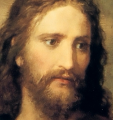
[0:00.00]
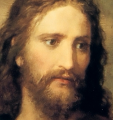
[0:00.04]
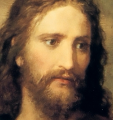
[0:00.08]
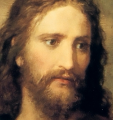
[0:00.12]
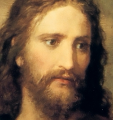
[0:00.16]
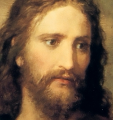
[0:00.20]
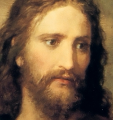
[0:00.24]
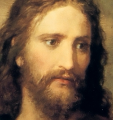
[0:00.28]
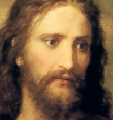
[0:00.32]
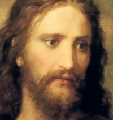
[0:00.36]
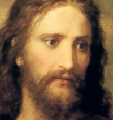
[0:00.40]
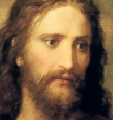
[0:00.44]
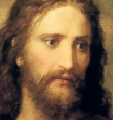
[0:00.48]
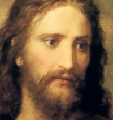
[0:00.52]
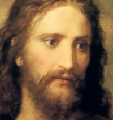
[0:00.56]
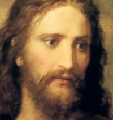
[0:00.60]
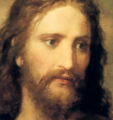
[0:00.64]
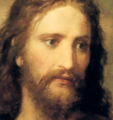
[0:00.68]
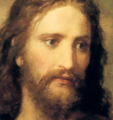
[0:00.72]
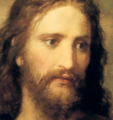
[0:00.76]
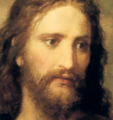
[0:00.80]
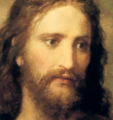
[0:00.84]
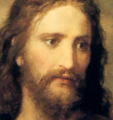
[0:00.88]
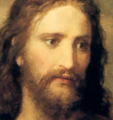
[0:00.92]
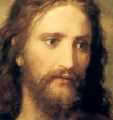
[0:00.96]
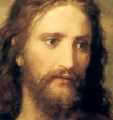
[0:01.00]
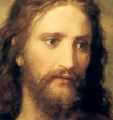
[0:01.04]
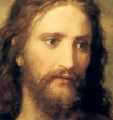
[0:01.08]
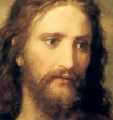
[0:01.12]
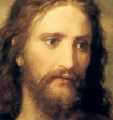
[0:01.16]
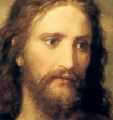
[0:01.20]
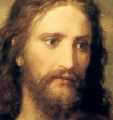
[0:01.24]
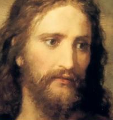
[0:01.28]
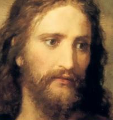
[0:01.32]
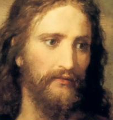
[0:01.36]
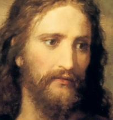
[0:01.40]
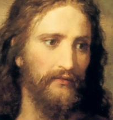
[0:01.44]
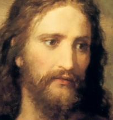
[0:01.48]

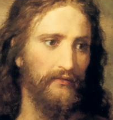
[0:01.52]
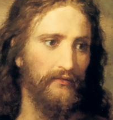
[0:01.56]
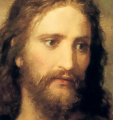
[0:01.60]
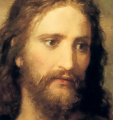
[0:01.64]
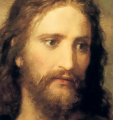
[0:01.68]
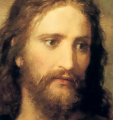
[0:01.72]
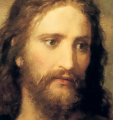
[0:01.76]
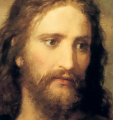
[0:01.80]
[no speech]